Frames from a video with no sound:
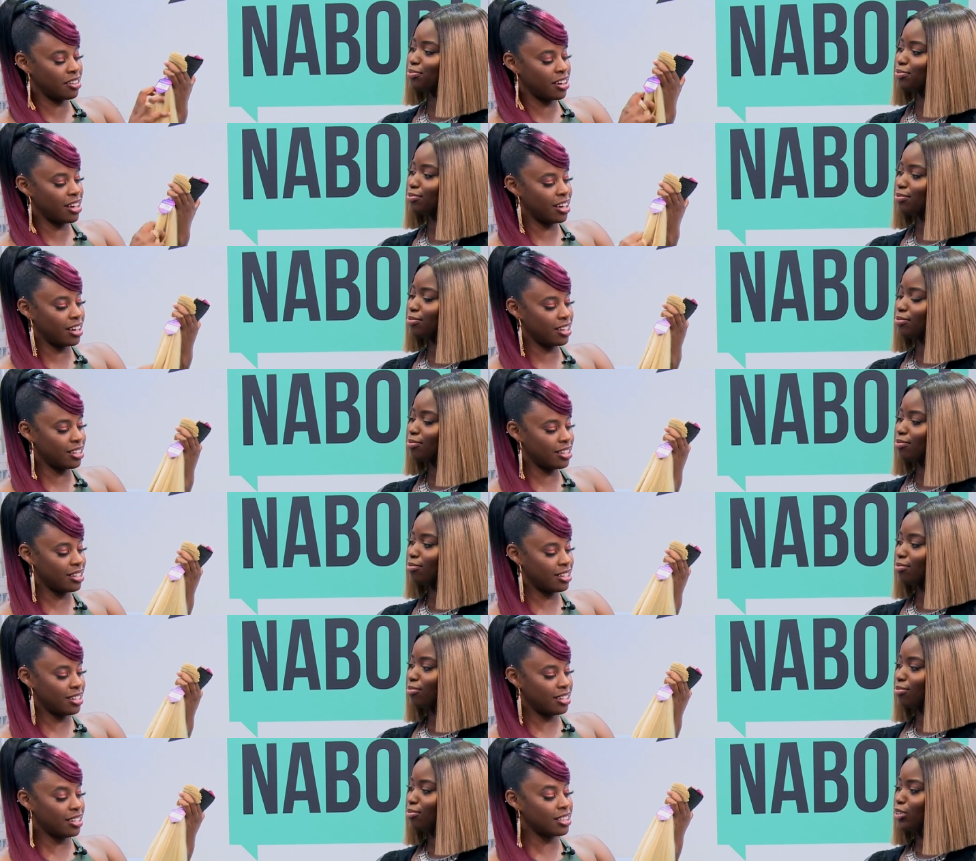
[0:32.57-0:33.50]
Speaker 1: Okay.
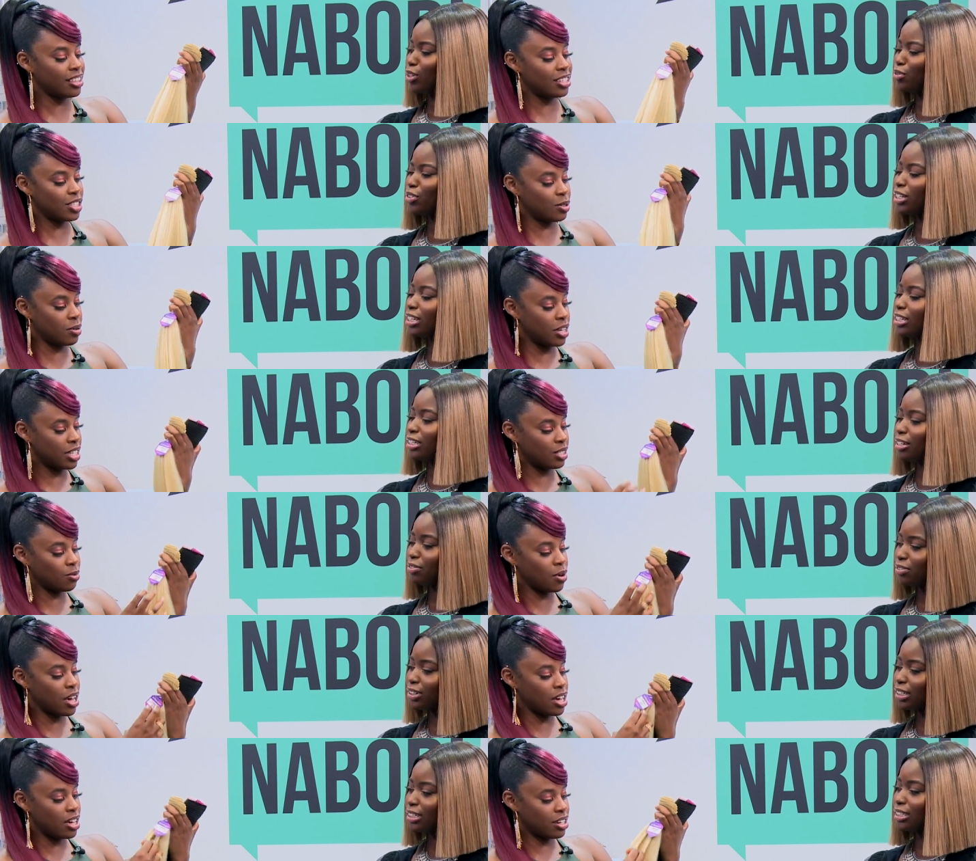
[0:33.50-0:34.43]
This one as
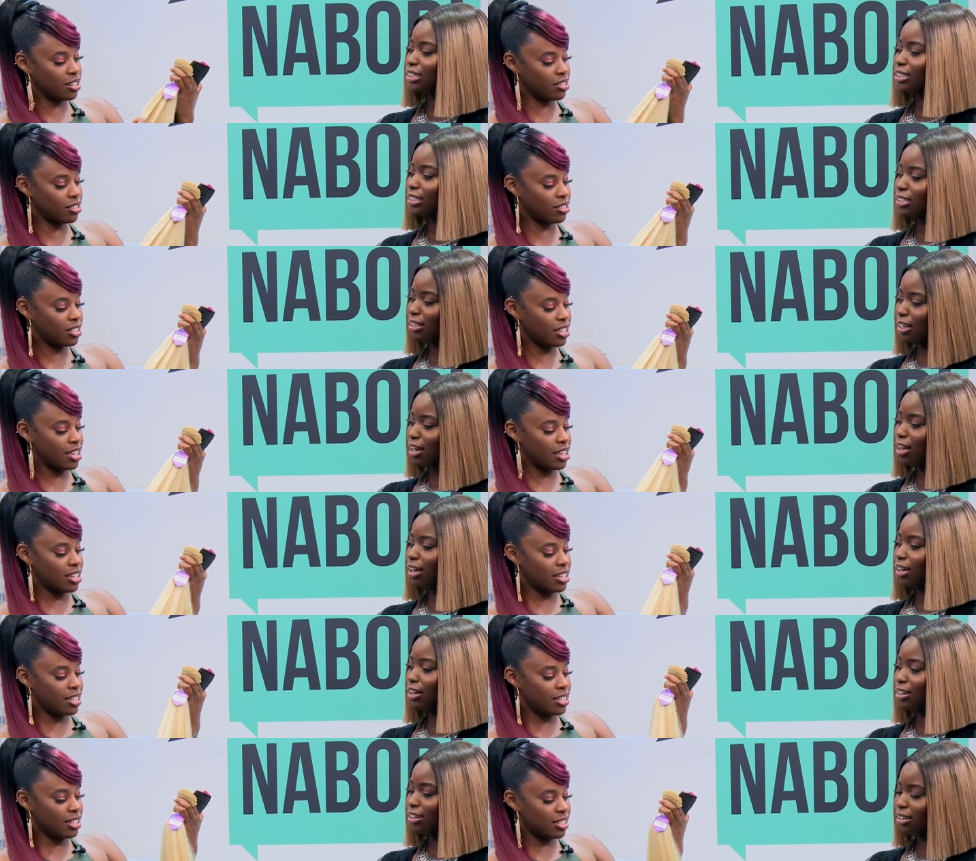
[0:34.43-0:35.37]
well. Uh
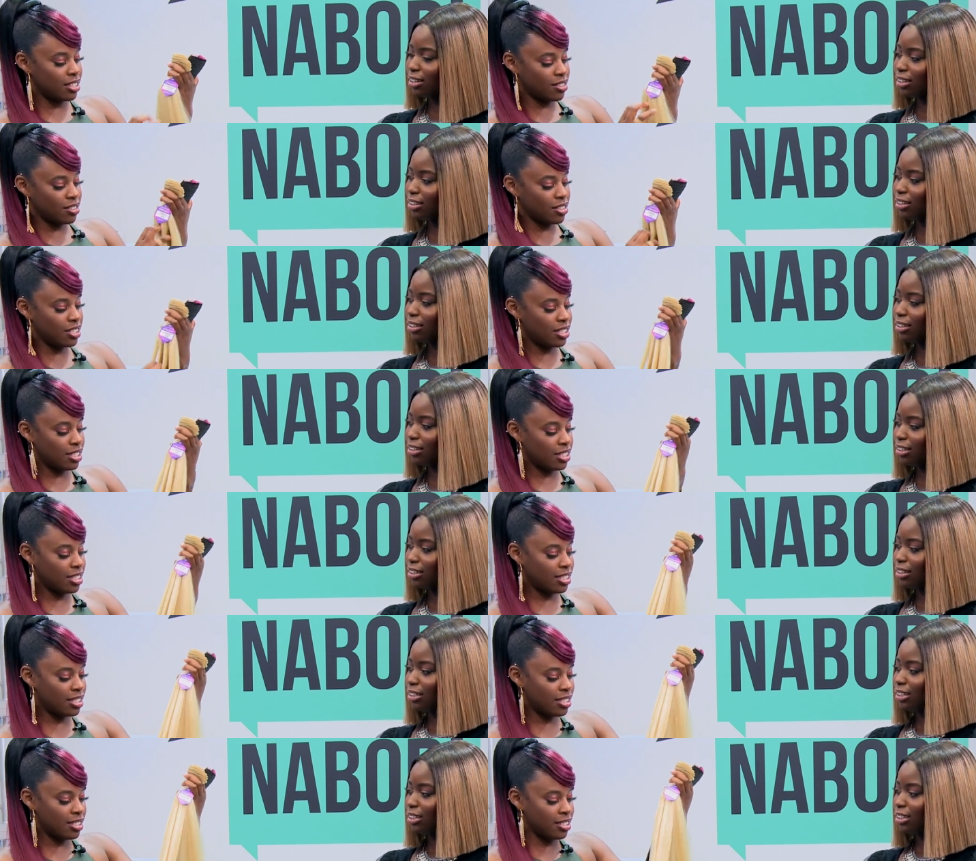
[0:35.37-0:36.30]
huh.
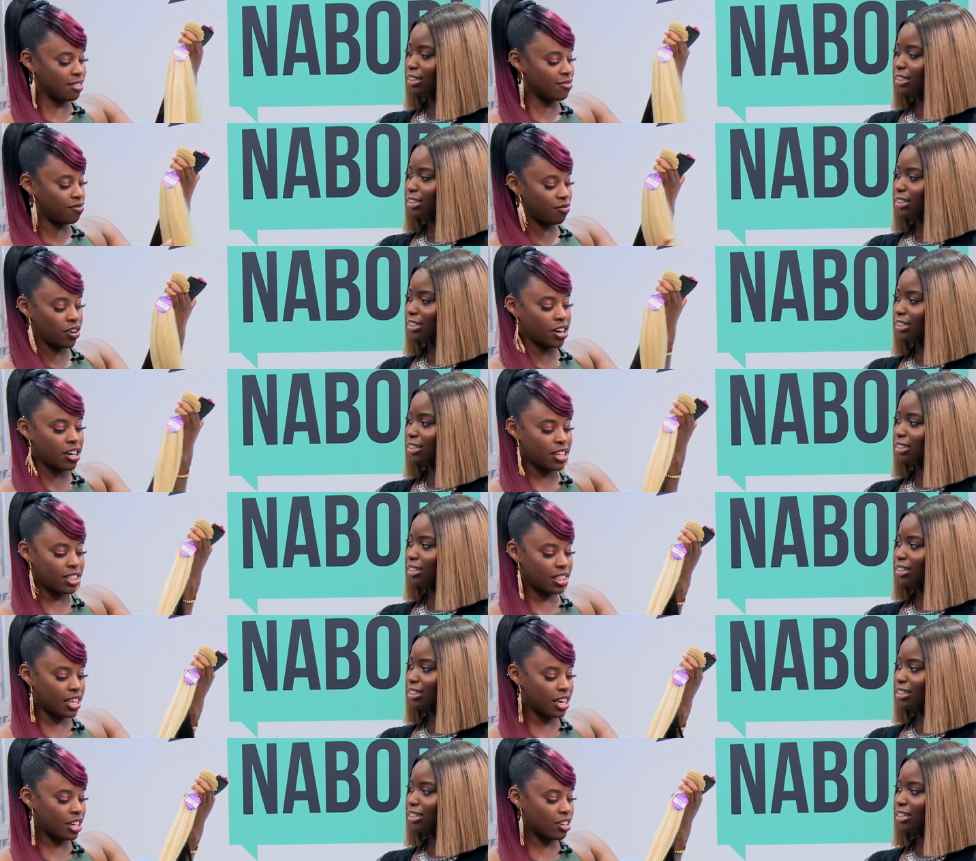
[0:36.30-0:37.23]
Very
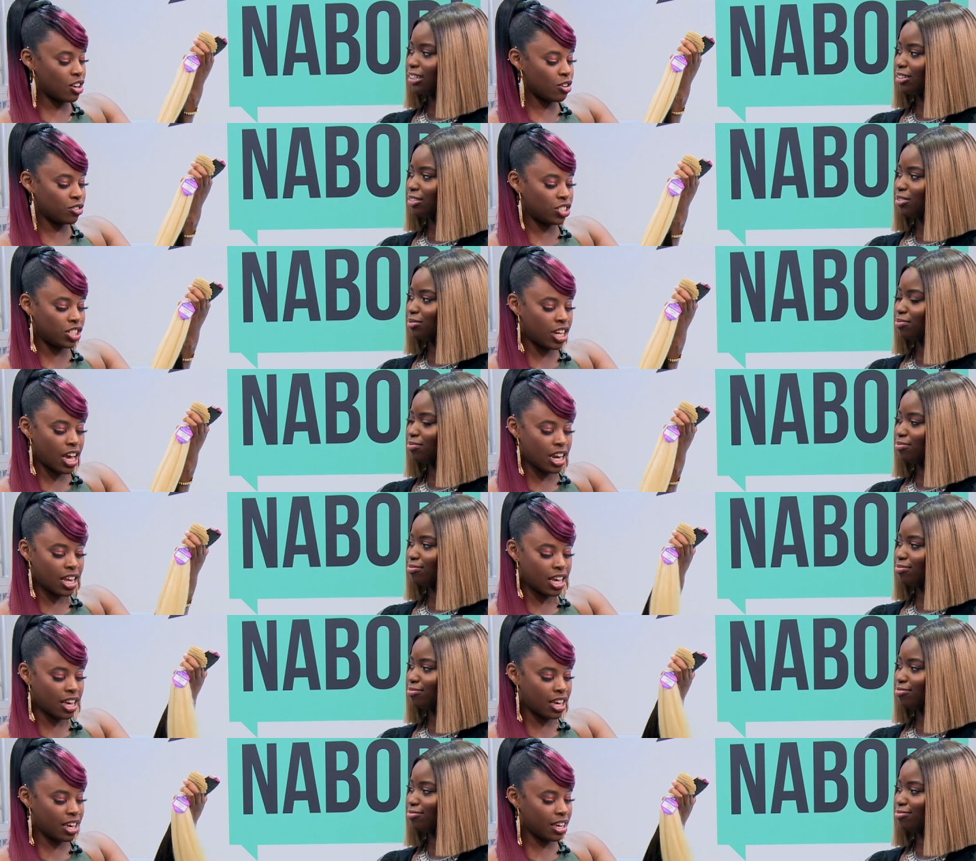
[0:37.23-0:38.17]
thick, no
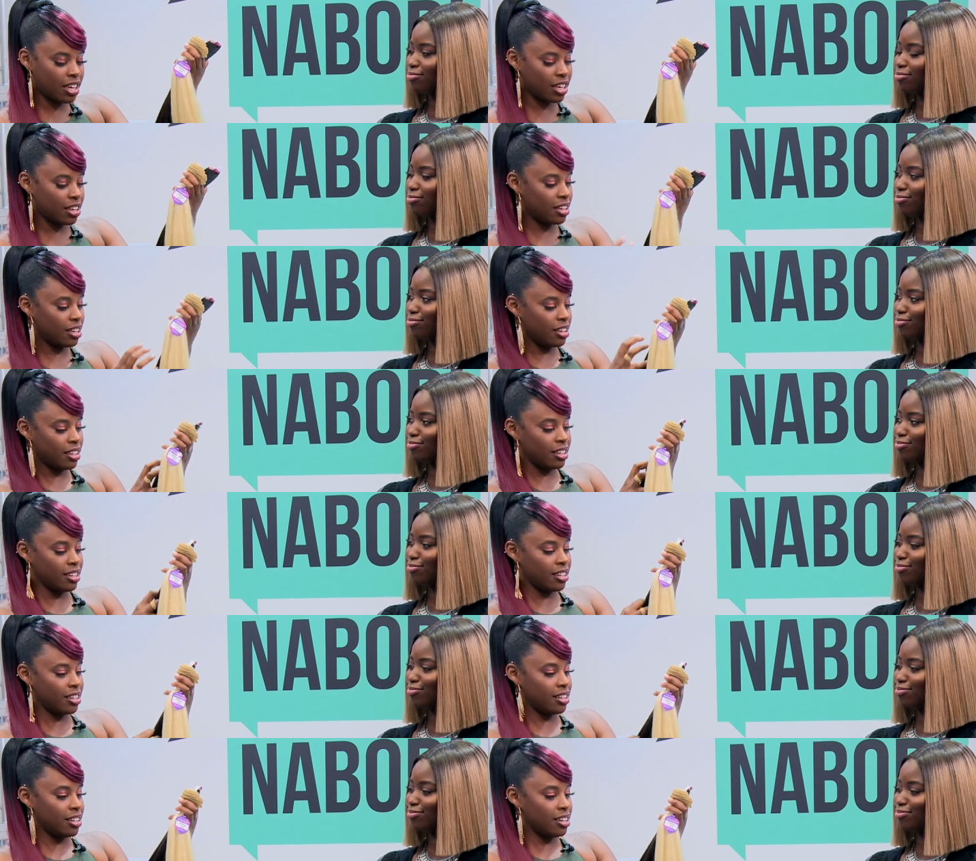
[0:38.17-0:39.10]
shedding.
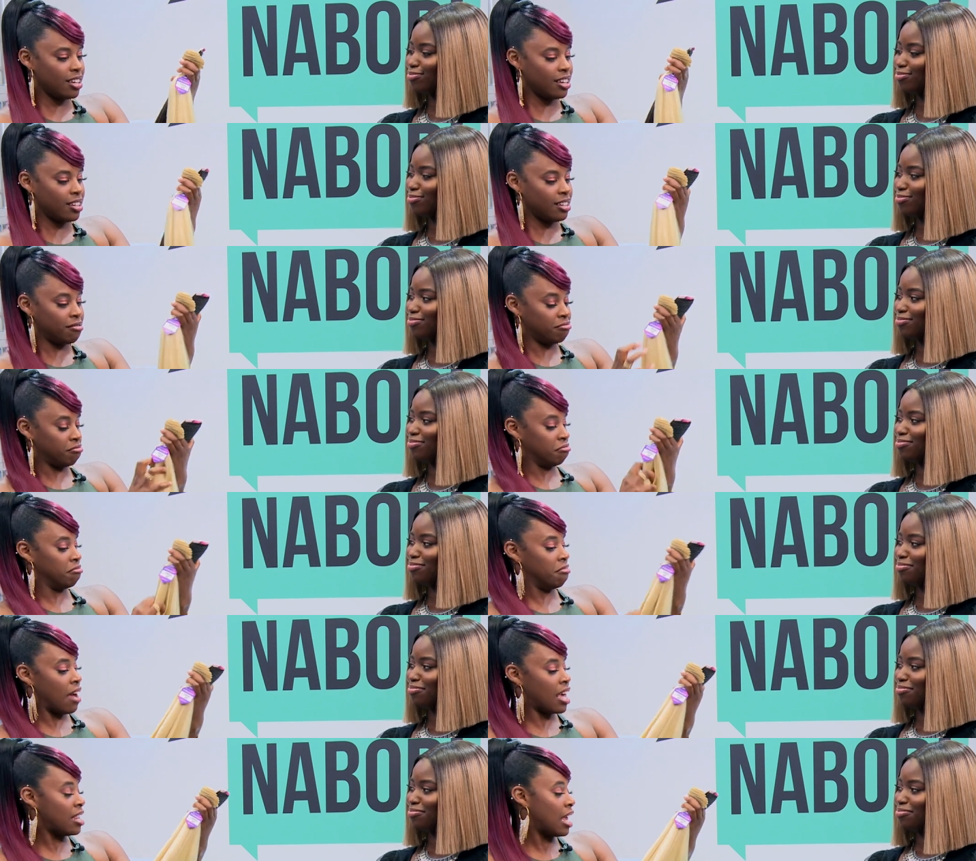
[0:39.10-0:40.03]
Mm-hmm.
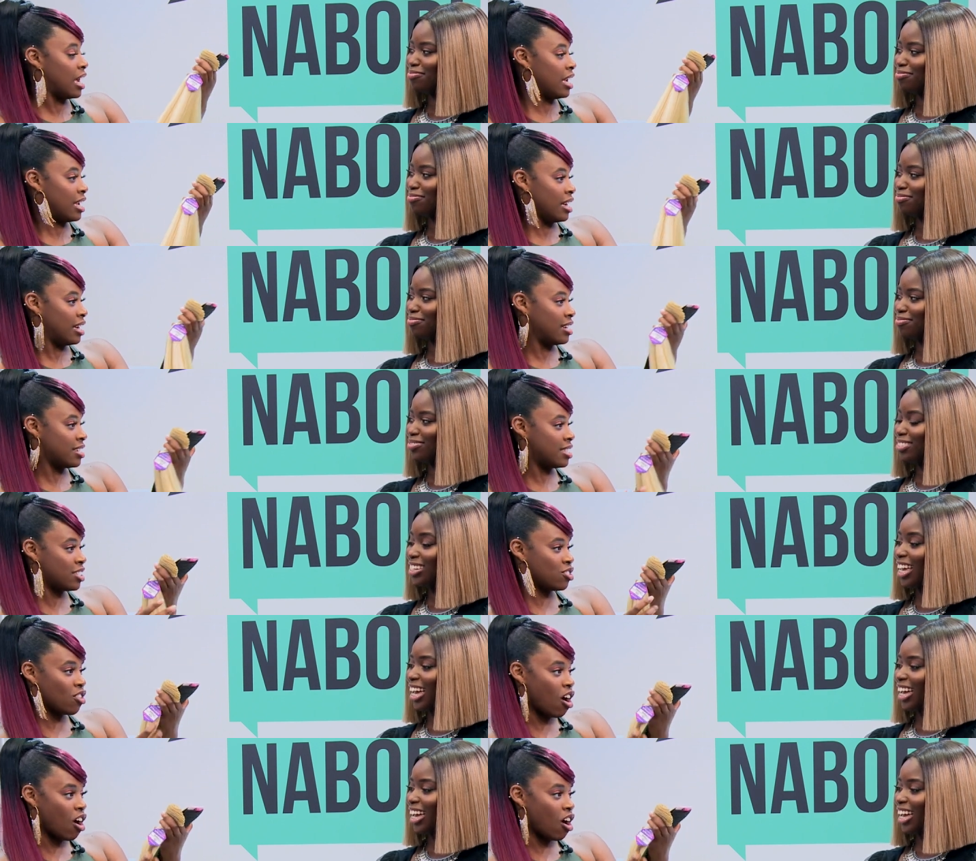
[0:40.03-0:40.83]
I like it. It's yes.